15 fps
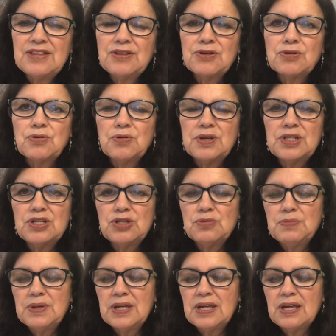they're going
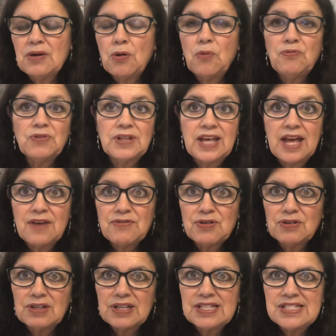to hopefully have
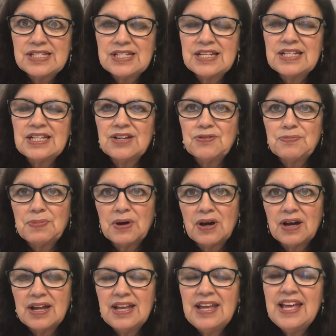their list
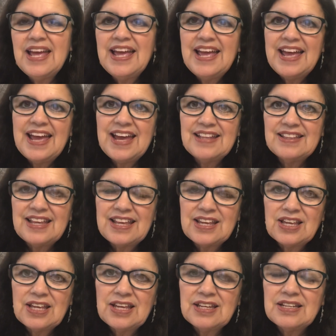nearby, and they
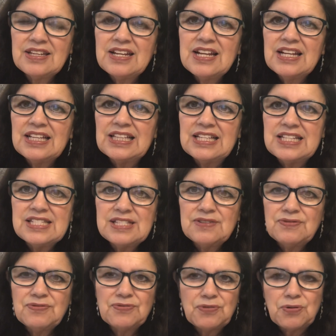can
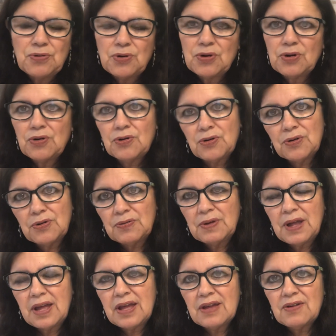listen for
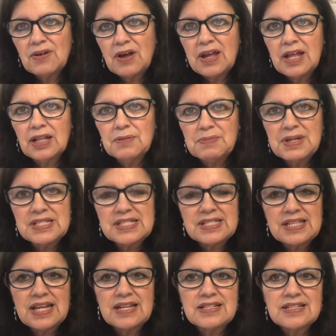elements
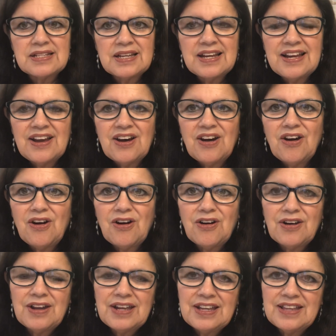that
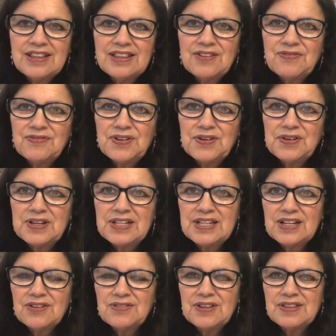are in the fairy
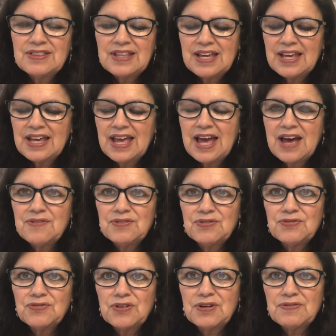tale that they have in
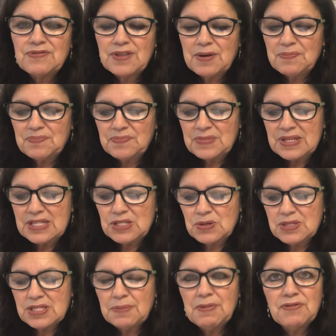front of them. So
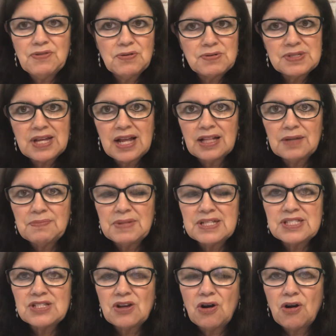some of those
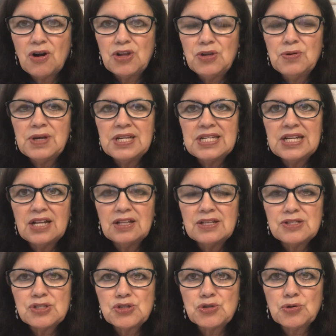elements are, you can tell a
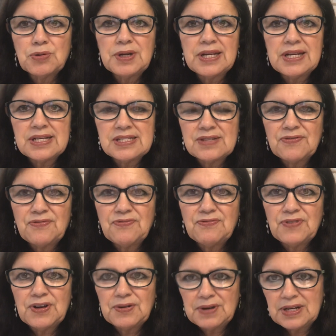story is a
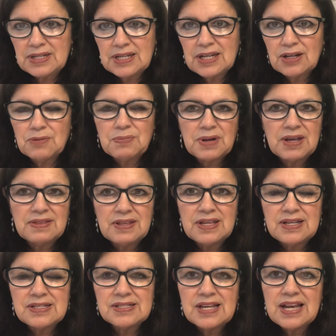fairy tale by
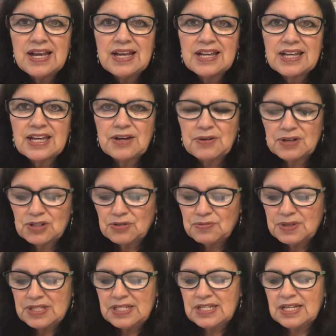these
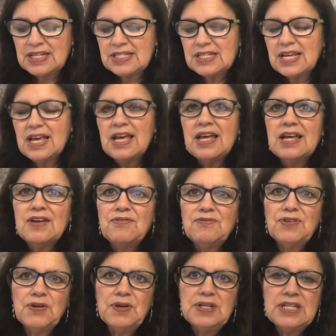characteristics.
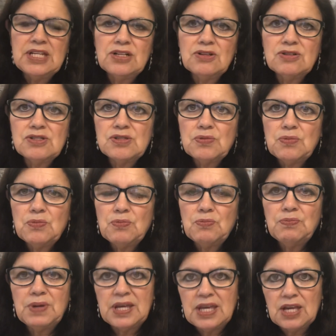Fairy tales
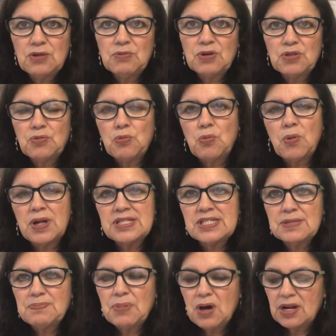begin with once
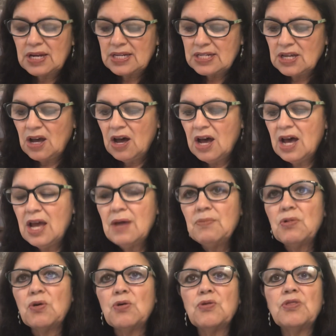upon a
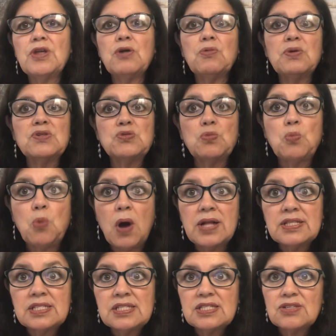time, or there was
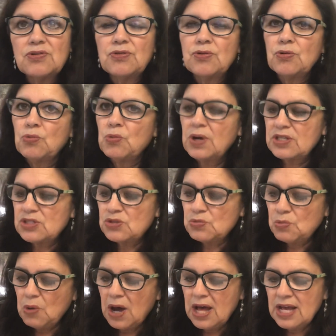once, or there once
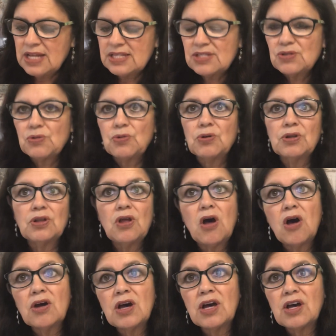was, or
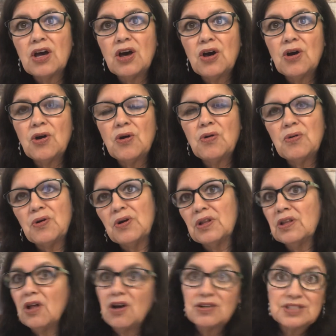long ago, or
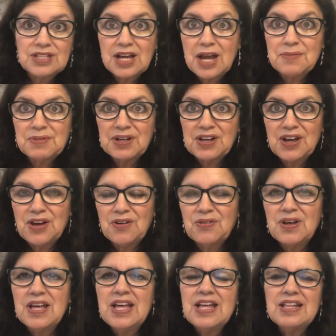a long time ago.
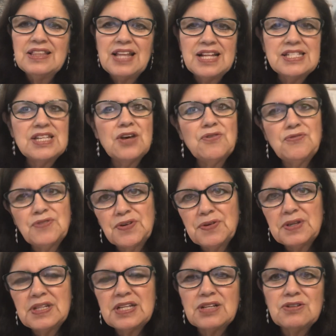That's how
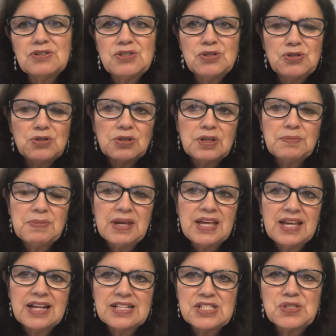fairy tales usually
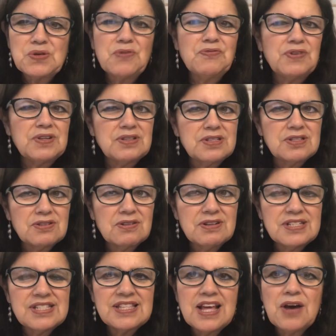begin. So if it
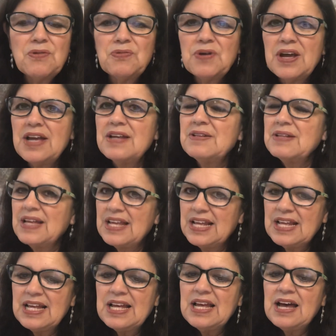starts that way,
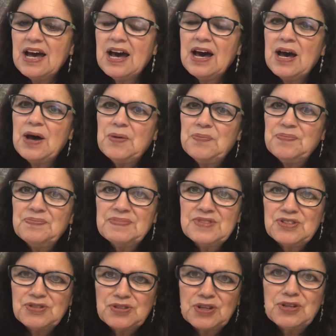
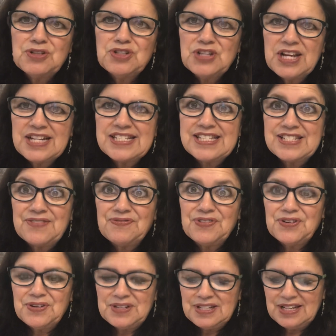it's a good chance it's a
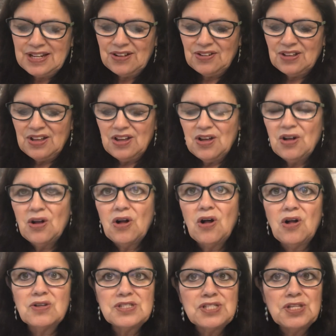fairy tale.
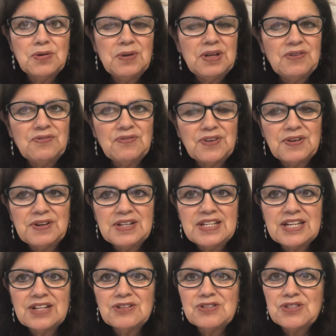Also, in fairy
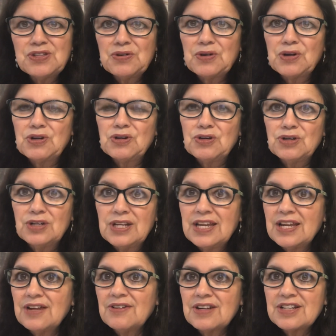tales, there are good
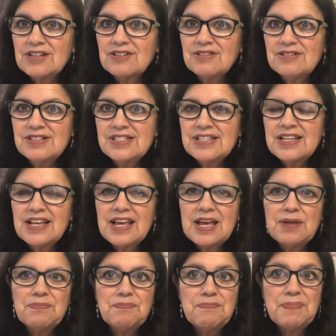characters
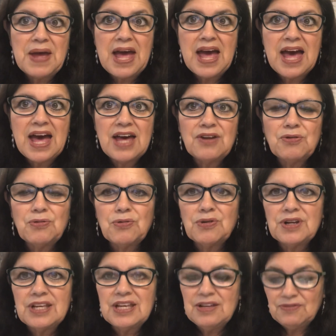and bad
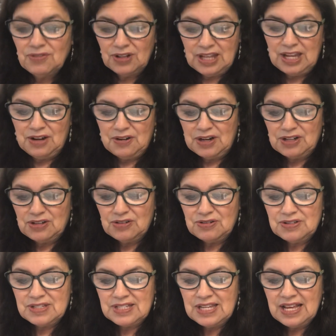or evil
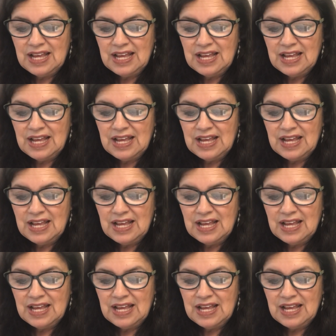characters.